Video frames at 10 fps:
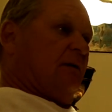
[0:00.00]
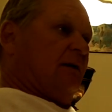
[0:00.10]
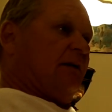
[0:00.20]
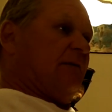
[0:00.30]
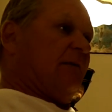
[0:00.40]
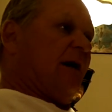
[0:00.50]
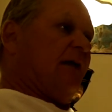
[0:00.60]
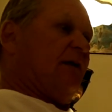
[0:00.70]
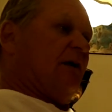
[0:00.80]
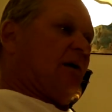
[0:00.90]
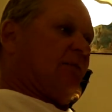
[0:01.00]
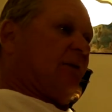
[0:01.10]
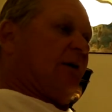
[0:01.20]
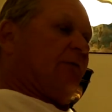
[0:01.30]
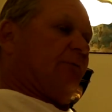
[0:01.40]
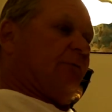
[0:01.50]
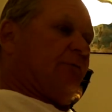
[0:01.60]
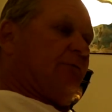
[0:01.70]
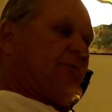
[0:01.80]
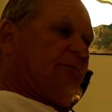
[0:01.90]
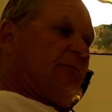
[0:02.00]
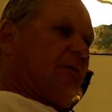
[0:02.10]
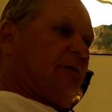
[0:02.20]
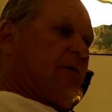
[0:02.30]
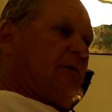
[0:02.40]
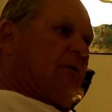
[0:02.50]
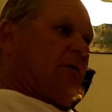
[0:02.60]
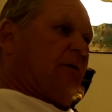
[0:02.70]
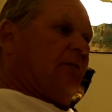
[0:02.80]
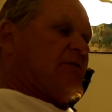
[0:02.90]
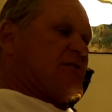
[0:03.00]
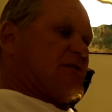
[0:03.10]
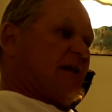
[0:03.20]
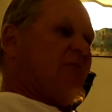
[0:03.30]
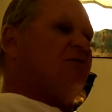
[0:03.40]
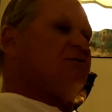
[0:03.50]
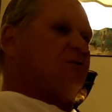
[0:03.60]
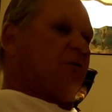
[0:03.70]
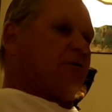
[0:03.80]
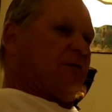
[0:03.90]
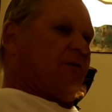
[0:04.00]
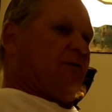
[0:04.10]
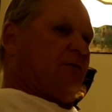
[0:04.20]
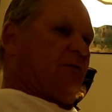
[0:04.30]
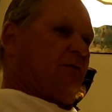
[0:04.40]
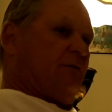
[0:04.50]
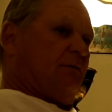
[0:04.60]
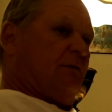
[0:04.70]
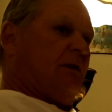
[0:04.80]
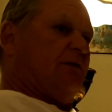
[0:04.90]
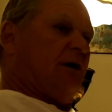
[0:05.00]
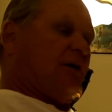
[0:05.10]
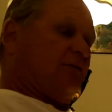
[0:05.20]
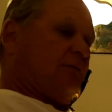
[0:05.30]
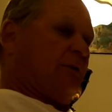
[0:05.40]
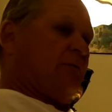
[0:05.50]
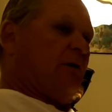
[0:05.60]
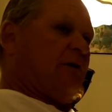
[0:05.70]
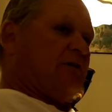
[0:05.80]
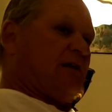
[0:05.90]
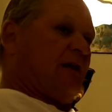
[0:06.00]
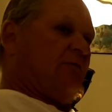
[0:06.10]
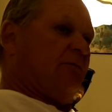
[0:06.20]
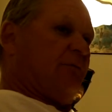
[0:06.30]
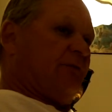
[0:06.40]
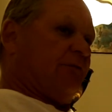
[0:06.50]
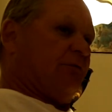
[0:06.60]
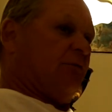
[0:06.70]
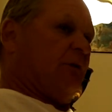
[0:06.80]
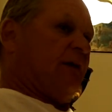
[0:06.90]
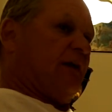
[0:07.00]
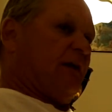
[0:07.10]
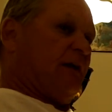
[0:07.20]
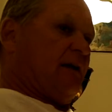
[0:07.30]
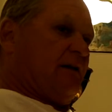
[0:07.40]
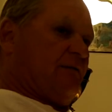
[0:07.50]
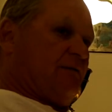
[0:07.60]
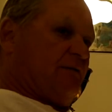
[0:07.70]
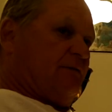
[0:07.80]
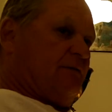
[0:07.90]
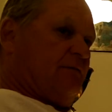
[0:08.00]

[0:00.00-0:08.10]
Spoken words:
I came out of the operating room. There were 7 surgeons, and Dr. Rigamoni stayed with me for 28 hours.